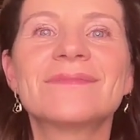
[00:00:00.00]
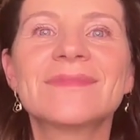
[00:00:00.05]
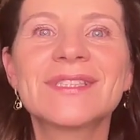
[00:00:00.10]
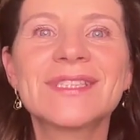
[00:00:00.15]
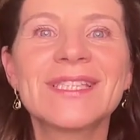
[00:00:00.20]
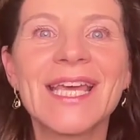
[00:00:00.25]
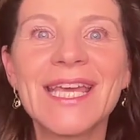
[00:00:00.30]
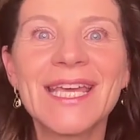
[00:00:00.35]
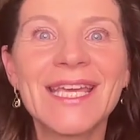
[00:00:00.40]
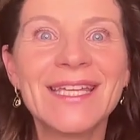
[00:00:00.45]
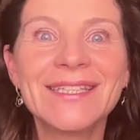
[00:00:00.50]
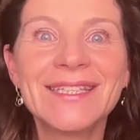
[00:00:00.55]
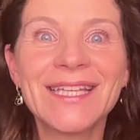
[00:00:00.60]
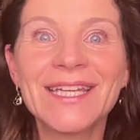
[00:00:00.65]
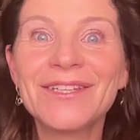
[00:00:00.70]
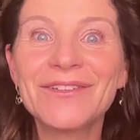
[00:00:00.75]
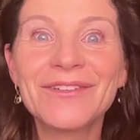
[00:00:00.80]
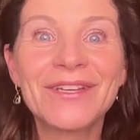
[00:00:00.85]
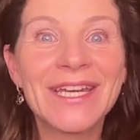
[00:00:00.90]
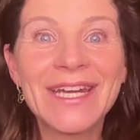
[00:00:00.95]
say
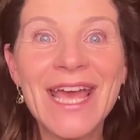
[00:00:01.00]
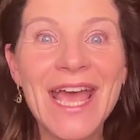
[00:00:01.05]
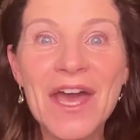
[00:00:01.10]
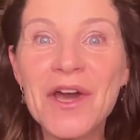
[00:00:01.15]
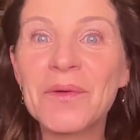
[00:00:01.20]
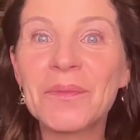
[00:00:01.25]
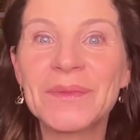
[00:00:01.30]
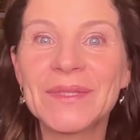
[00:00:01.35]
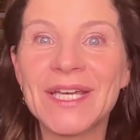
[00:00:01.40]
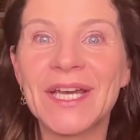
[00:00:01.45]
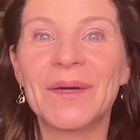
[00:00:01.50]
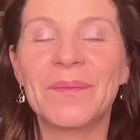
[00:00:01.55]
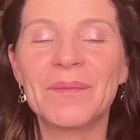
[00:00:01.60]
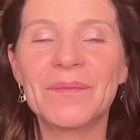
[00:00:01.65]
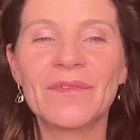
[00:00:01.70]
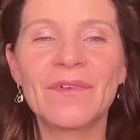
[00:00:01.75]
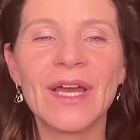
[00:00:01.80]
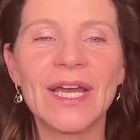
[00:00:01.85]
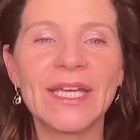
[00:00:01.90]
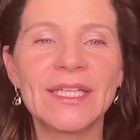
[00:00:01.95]
that you can help
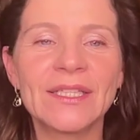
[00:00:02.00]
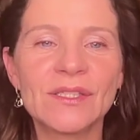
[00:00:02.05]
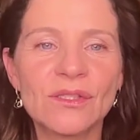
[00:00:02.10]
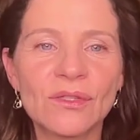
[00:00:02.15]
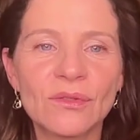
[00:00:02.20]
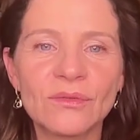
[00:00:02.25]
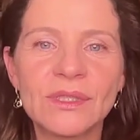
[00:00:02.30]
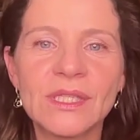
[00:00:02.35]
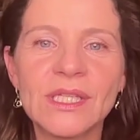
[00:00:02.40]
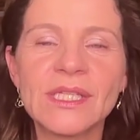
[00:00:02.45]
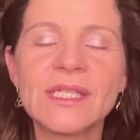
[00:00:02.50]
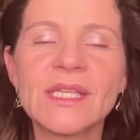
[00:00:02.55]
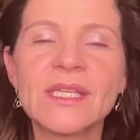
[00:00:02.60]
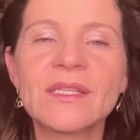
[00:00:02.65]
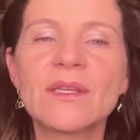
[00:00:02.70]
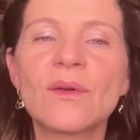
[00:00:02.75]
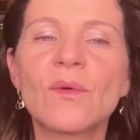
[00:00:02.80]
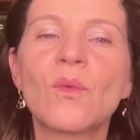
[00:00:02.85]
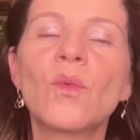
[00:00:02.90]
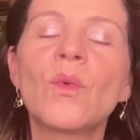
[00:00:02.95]
them, right? So these are
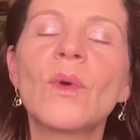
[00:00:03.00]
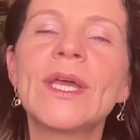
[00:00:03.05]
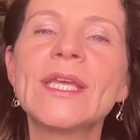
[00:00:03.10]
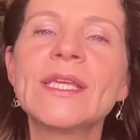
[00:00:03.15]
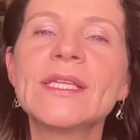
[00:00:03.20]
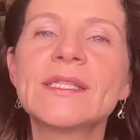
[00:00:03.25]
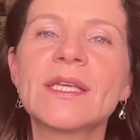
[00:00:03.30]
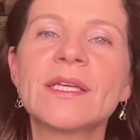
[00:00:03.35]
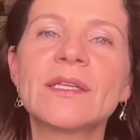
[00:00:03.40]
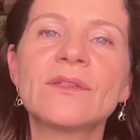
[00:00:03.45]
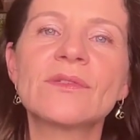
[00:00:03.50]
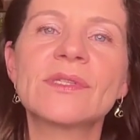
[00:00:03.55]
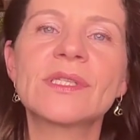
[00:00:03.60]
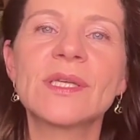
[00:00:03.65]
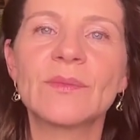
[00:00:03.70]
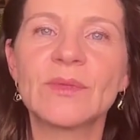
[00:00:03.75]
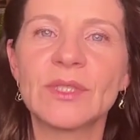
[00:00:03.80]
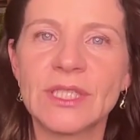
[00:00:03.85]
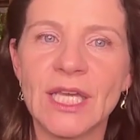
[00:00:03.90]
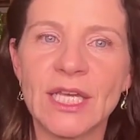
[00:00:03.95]
the ways that you
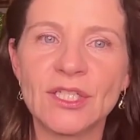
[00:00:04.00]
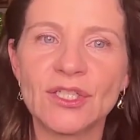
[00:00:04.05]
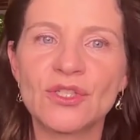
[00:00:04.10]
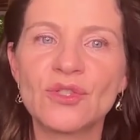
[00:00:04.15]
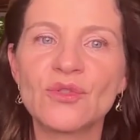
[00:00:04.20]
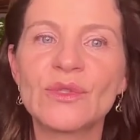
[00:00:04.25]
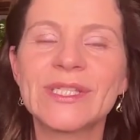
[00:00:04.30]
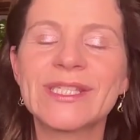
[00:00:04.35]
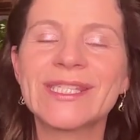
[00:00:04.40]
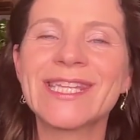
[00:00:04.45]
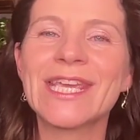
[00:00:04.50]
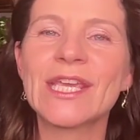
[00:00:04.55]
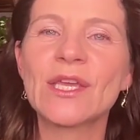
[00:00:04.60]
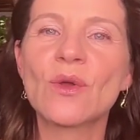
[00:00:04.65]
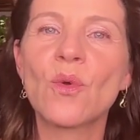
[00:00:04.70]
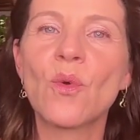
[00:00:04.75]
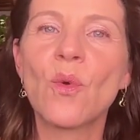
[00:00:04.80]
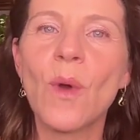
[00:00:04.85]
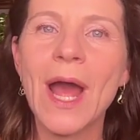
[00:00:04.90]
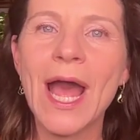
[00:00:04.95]
sabotage. You
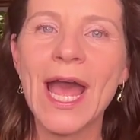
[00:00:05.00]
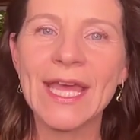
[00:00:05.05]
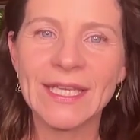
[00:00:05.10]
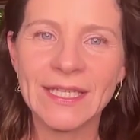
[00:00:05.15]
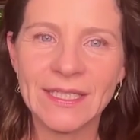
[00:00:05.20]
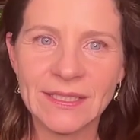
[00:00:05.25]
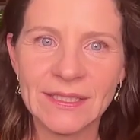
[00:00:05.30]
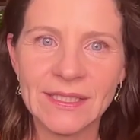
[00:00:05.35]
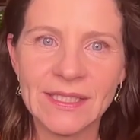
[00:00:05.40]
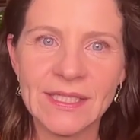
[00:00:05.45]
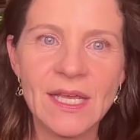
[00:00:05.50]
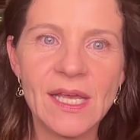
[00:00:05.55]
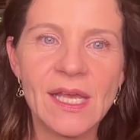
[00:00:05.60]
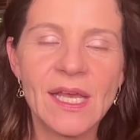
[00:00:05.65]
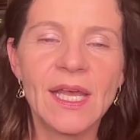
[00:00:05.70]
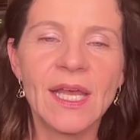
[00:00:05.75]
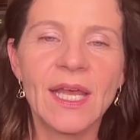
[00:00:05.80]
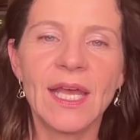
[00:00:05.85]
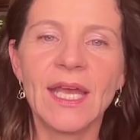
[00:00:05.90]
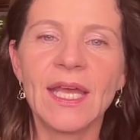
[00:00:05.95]
stay quiet
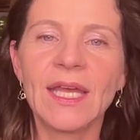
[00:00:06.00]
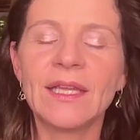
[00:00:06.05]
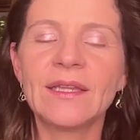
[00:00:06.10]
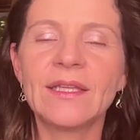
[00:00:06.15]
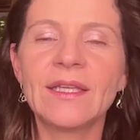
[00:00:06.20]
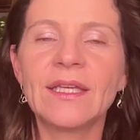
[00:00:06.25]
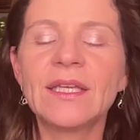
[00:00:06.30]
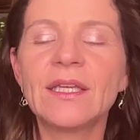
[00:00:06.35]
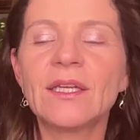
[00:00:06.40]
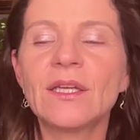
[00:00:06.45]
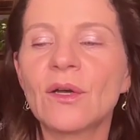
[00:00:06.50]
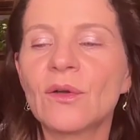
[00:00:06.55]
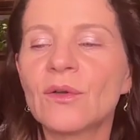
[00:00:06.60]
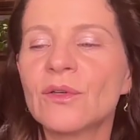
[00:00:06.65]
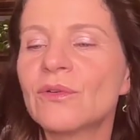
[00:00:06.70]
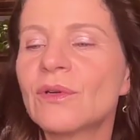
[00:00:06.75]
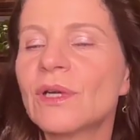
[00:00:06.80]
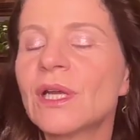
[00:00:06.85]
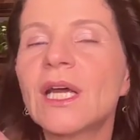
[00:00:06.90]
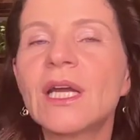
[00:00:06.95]
and, you
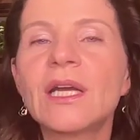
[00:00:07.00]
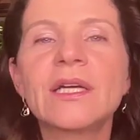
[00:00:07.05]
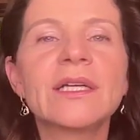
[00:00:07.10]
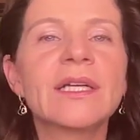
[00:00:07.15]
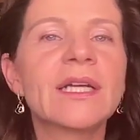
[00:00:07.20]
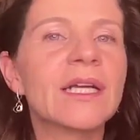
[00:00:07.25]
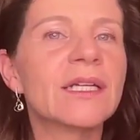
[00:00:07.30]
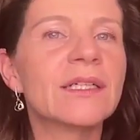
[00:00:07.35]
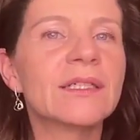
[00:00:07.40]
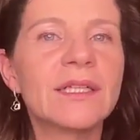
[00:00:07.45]
learn.